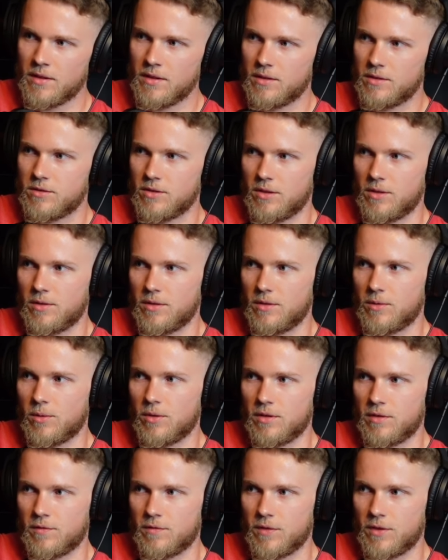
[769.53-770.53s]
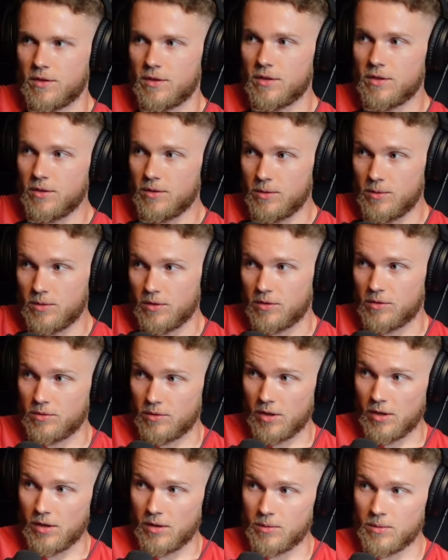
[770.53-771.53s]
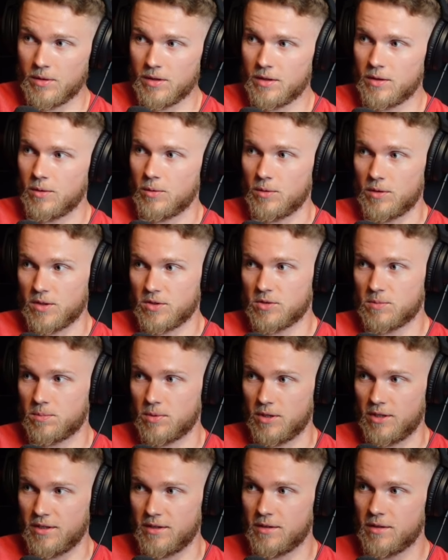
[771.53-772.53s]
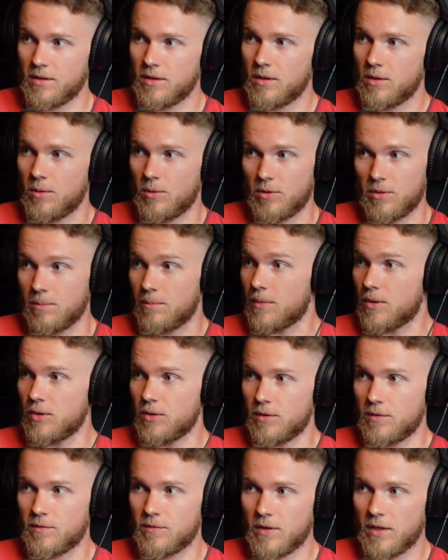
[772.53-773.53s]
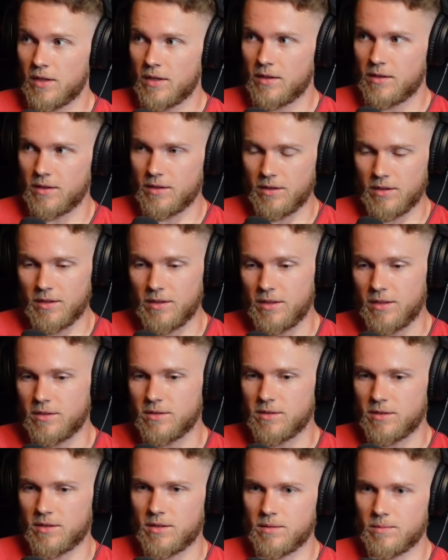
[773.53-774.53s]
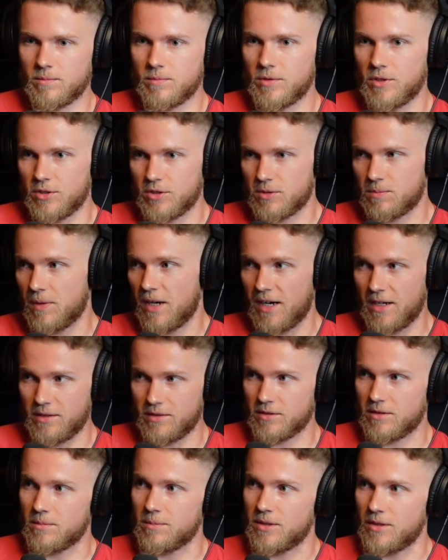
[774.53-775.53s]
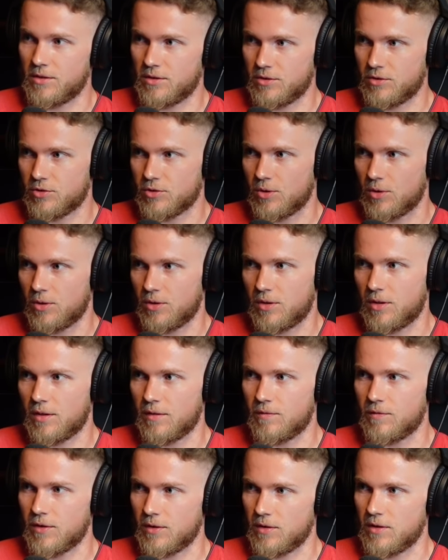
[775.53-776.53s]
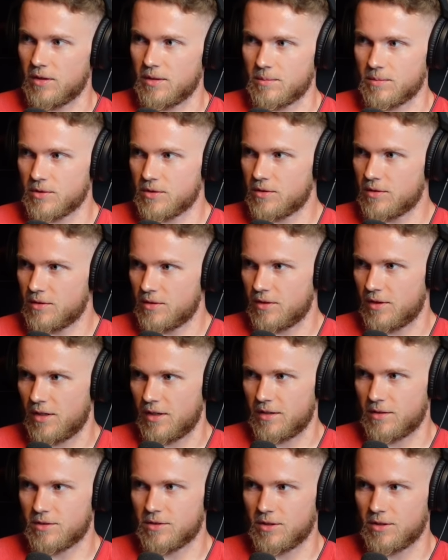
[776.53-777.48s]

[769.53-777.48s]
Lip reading: So in order for you to throw or to sprint or to move, like your spine is going to be in control of your limbs. All right.